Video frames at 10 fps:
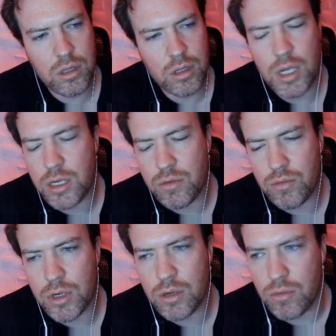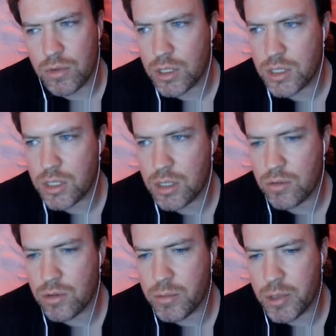I didn't realize that through
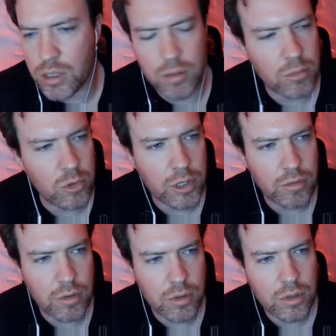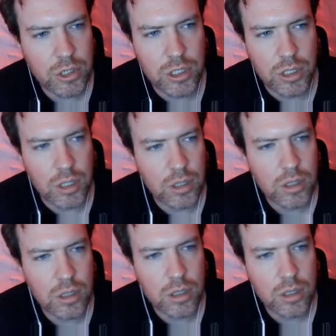the Paragon board you were chilling.
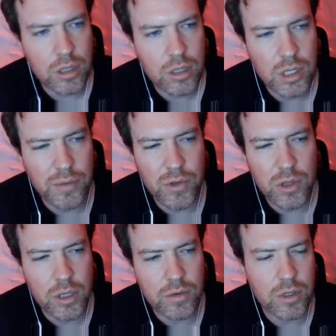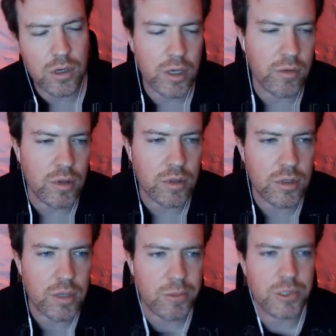So I felt like I was like, okay, well,
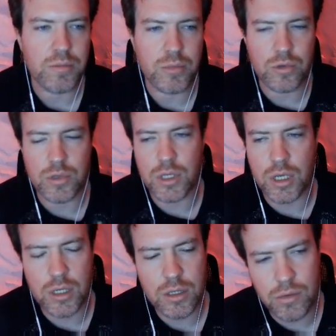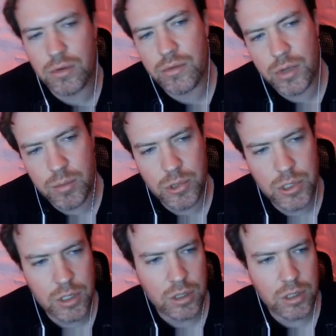10% boost, I guess, or 8%
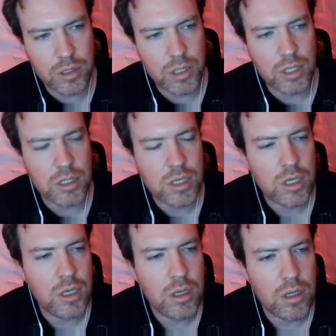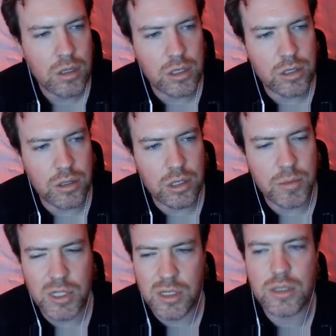in this case. The chilled
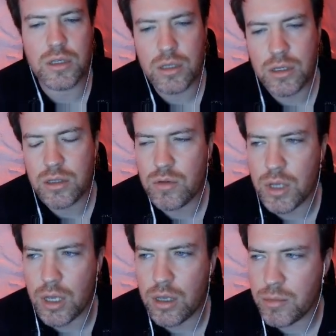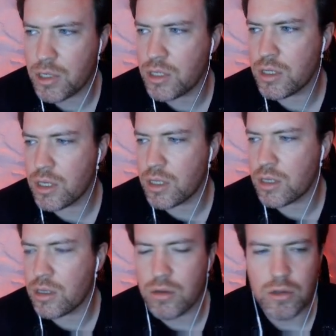enemies it's okay, but like,
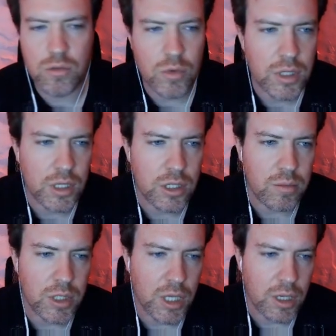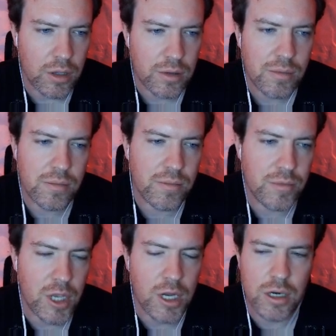you know, you want that to be like
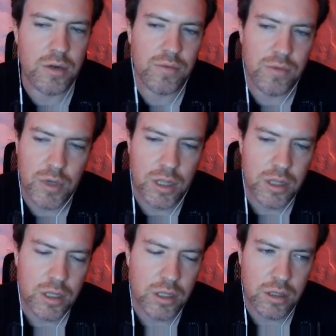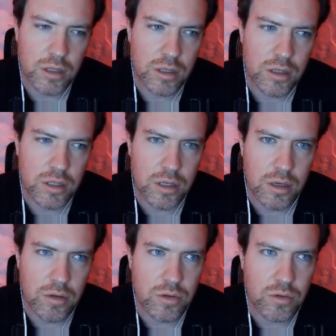additive with the
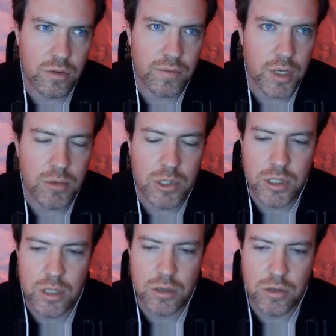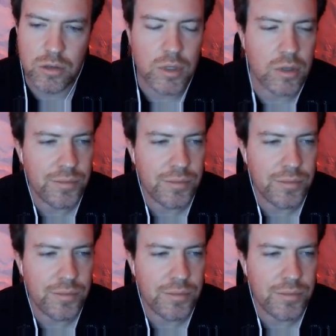other sort of damage that you're doing.